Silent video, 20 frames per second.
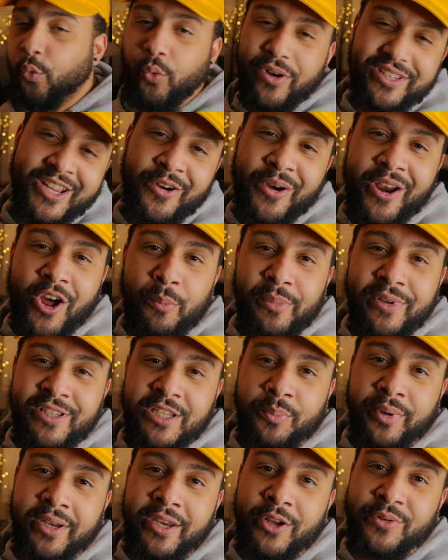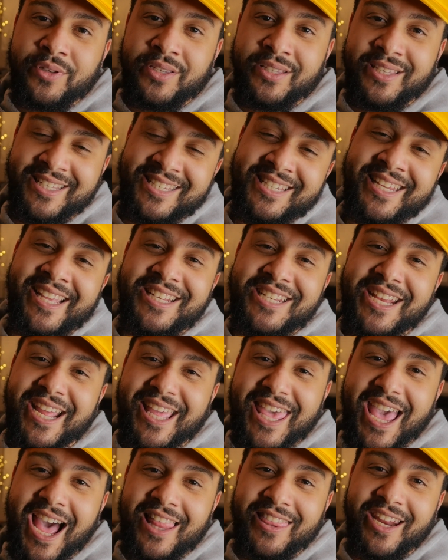What's going on, music producers? It's
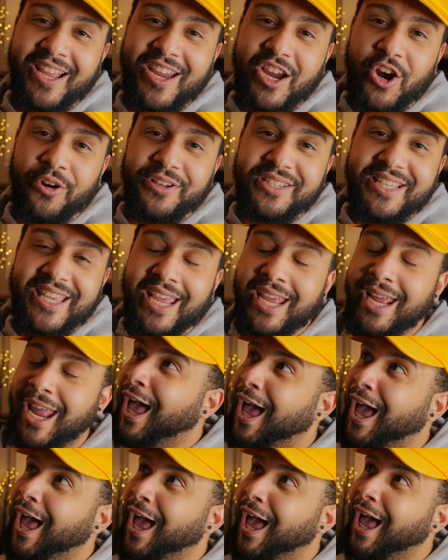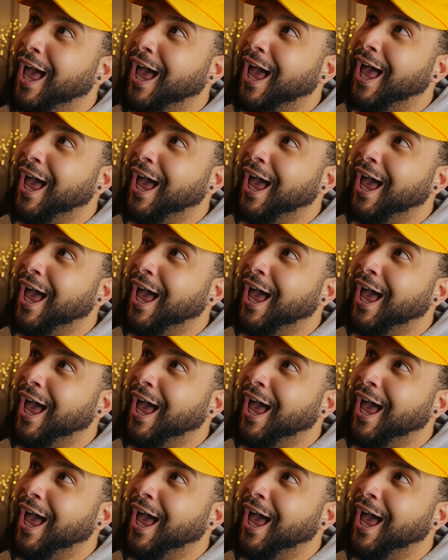DJ Khaled of Curtiss King. Another